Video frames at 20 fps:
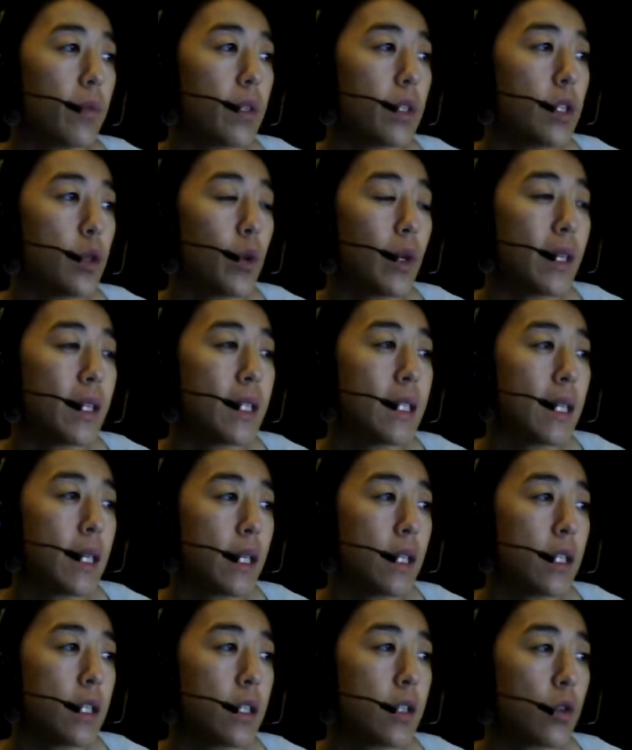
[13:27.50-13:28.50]
to
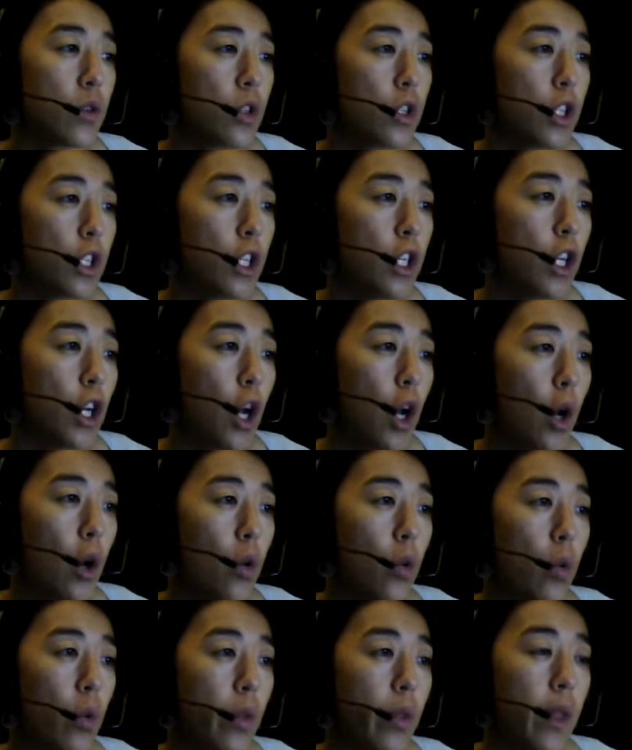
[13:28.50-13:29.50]
exist or to
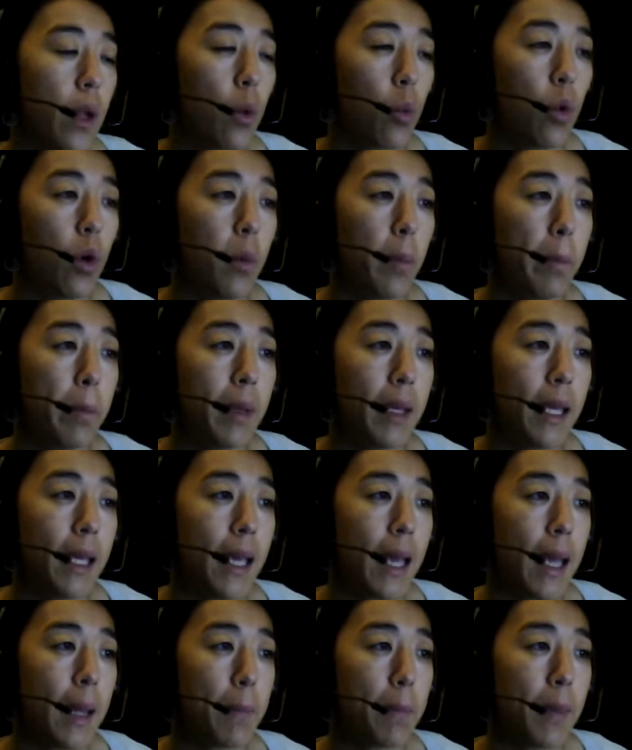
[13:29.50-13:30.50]
go. There will
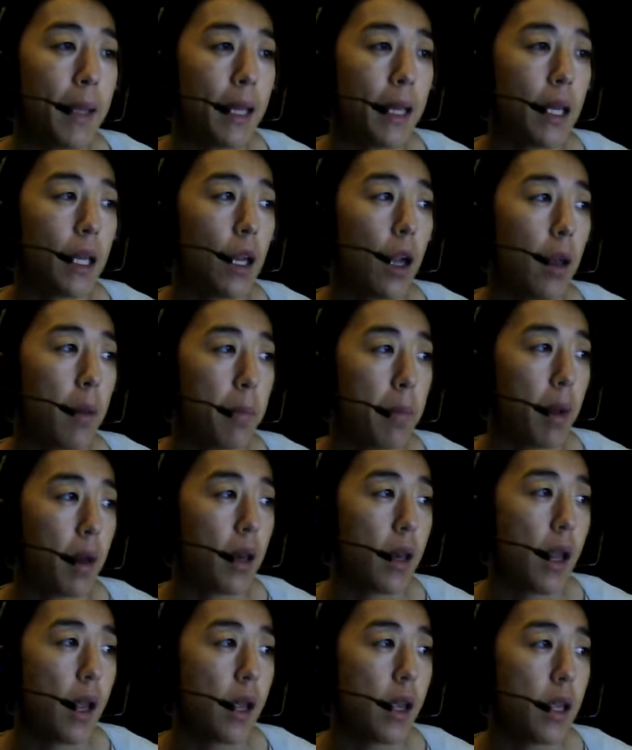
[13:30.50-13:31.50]
be a meeting on
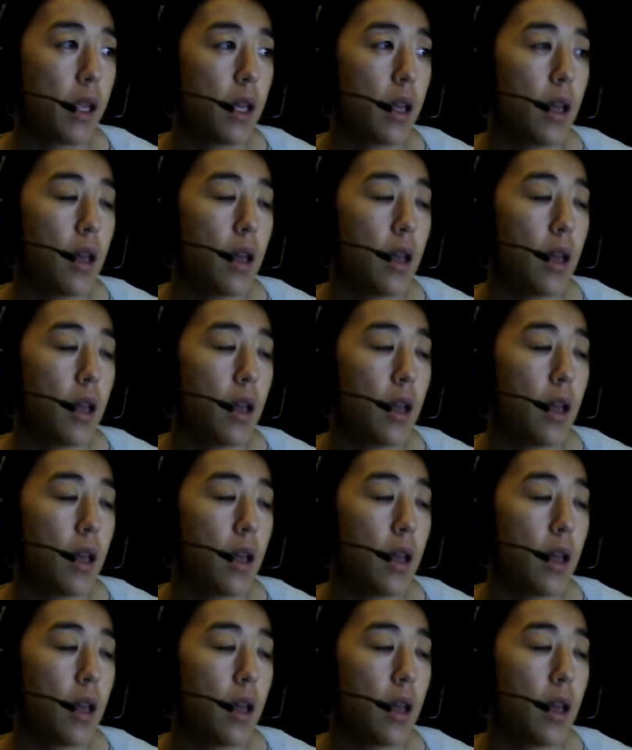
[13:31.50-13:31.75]
Monday.